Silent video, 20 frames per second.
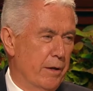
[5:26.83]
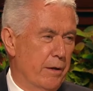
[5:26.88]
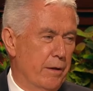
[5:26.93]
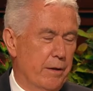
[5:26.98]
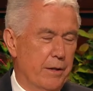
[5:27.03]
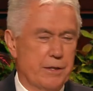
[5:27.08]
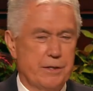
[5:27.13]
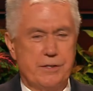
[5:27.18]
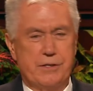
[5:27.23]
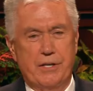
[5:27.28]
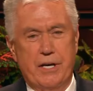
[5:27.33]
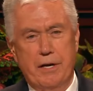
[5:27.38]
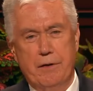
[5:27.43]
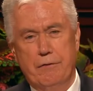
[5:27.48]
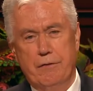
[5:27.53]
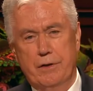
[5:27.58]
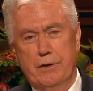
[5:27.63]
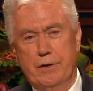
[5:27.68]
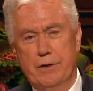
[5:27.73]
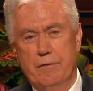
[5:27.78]
The
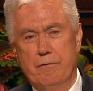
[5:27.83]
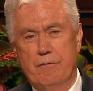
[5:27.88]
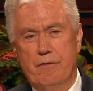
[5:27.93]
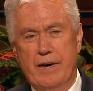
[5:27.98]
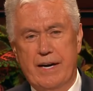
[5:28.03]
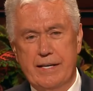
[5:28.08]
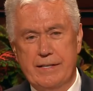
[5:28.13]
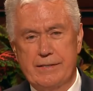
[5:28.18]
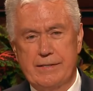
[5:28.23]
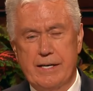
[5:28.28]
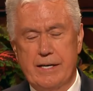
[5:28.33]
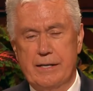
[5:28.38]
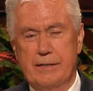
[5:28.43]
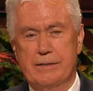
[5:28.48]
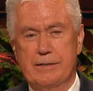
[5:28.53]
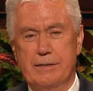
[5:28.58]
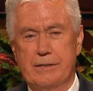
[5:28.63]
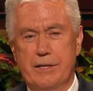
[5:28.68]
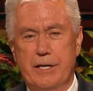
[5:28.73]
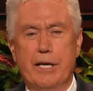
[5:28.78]
Savior invites
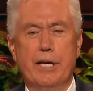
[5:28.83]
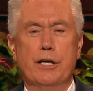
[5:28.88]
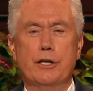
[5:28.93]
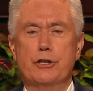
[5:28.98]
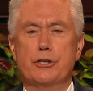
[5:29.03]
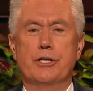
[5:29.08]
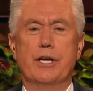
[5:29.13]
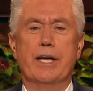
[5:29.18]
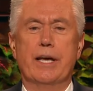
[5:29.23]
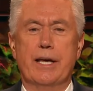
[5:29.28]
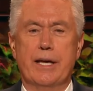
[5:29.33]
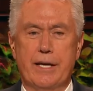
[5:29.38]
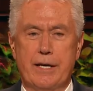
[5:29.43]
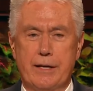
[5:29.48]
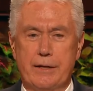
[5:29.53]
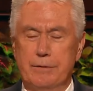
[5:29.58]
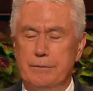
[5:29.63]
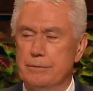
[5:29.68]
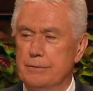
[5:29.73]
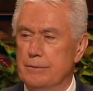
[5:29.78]
us each day